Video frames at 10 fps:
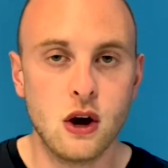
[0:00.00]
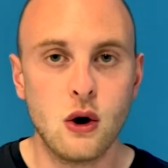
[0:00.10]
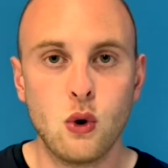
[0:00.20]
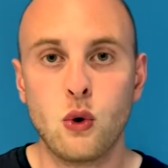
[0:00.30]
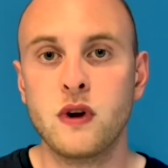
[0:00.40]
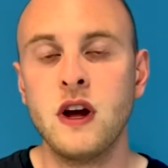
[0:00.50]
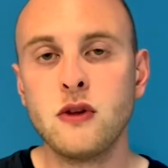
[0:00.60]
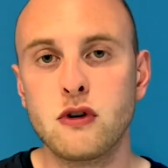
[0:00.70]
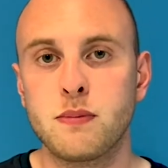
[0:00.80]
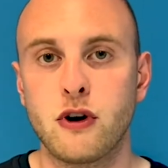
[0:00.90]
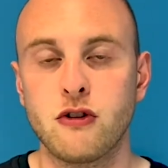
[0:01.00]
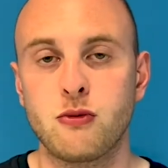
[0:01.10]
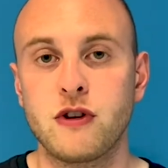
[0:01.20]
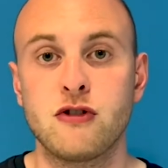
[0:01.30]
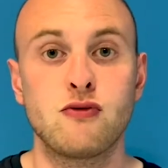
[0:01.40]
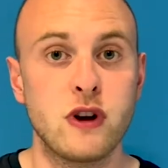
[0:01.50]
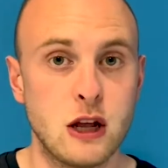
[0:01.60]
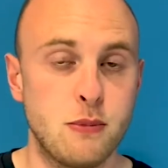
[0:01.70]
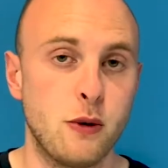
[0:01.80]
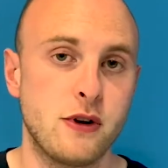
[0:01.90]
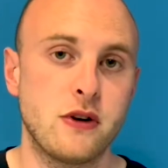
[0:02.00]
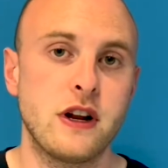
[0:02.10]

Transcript: Or another approach which is really popular on